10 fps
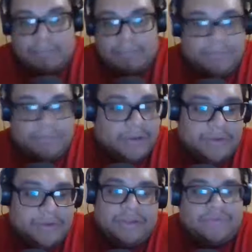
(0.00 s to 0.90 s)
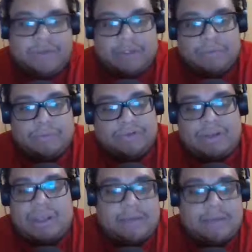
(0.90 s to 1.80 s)
Bill, this fight was
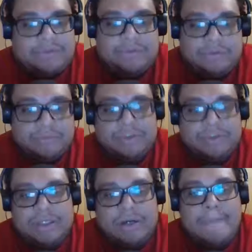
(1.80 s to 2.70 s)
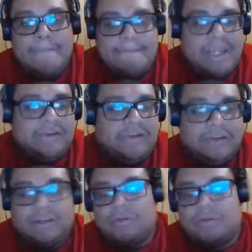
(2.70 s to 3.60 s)
absolutely
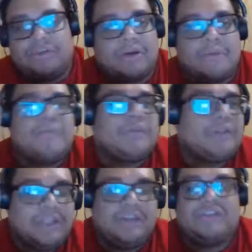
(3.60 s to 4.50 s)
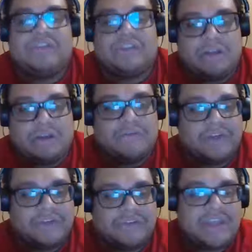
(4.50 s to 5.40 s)
amazing. It was a complete
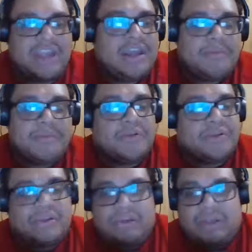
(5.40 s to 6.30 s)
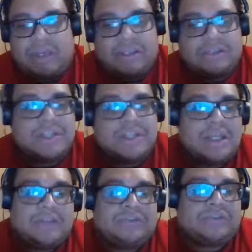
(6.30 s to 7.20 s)
slugfest. Both of these guys
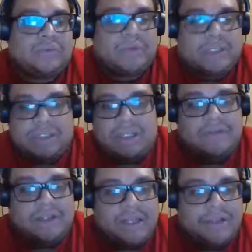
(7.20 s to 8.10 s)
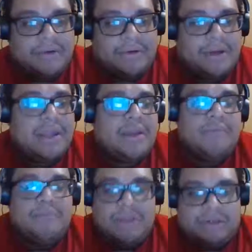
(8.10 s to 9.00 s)
swinging heavy leather,
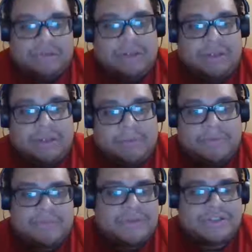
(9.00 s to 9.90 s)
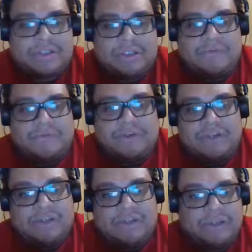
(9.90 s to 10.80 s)
mixing it up, especially
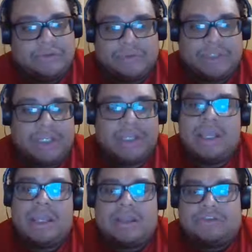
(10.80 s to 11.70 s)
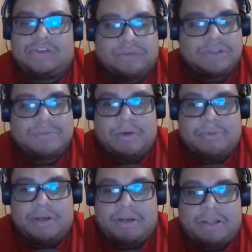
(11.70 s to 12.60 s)
Vicente Luque. As soon as
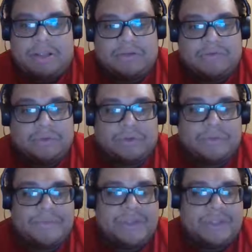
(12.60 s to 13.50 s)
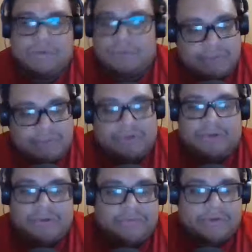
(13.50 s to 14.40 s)
Barberena hit the floor, Luque was
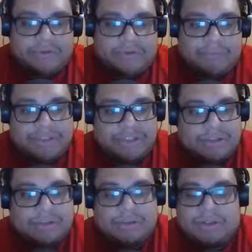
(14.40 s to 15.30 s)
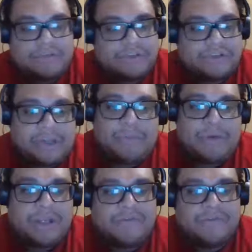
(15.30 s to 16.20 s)
looking for a submission, looking for some
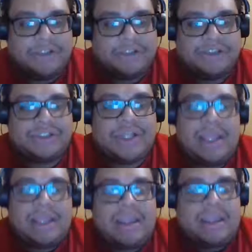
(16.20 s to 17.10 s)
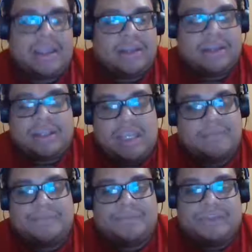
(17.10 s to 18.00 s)
way to finish, and it
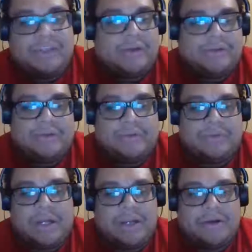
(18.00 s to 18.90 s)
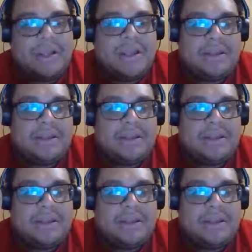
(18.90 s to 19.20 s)
came down to the wire.